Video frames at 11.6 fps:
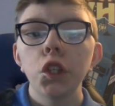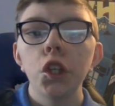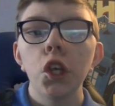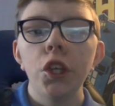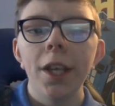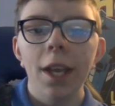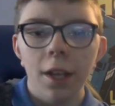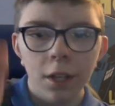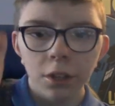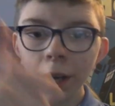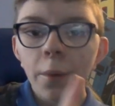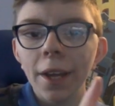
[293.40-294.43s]
dirty.
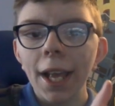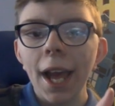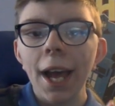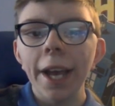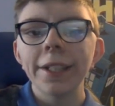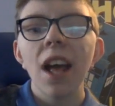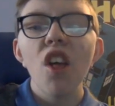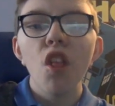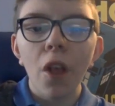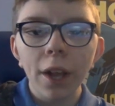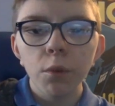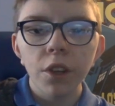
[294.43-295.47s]
So anyway, guys,
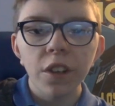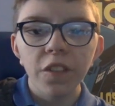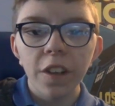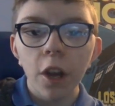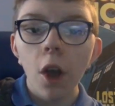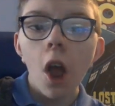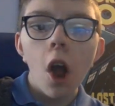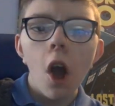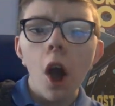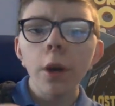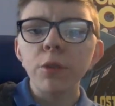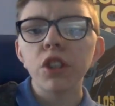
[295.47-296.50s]
thanks for watching the video.
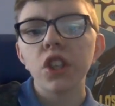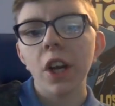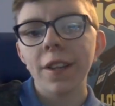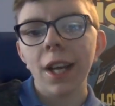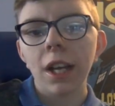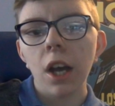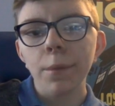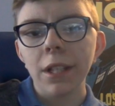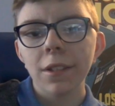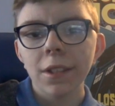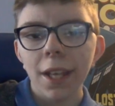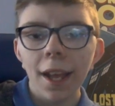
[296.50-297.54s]
Hope you enjoyed that
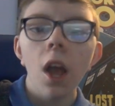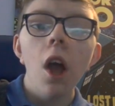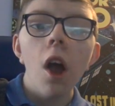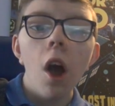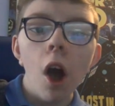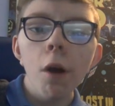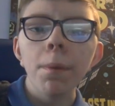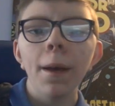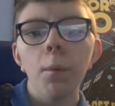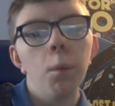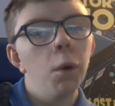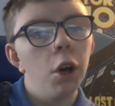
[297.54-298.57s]
comedy skit. Hope
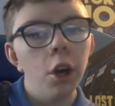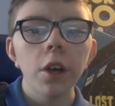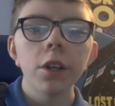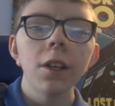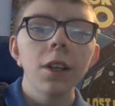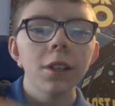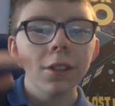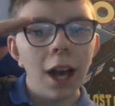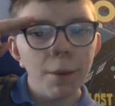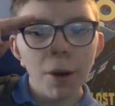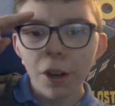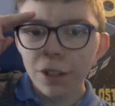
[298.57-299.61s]
it worked.
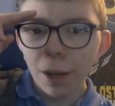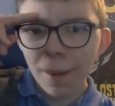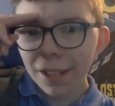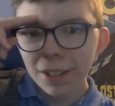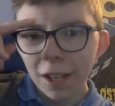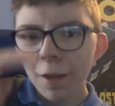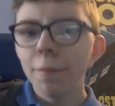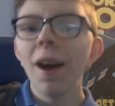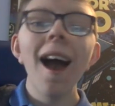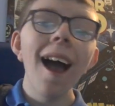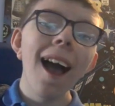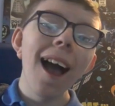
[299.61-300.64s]
Time on, time out.
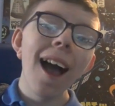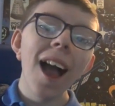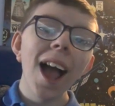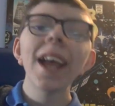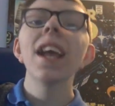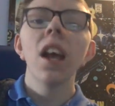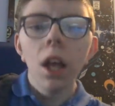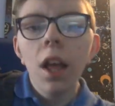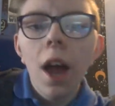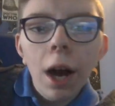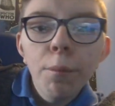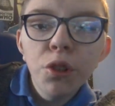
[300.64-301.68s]
Bye.
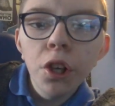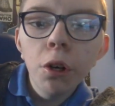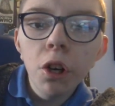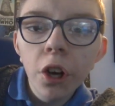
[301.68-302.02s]
I'm still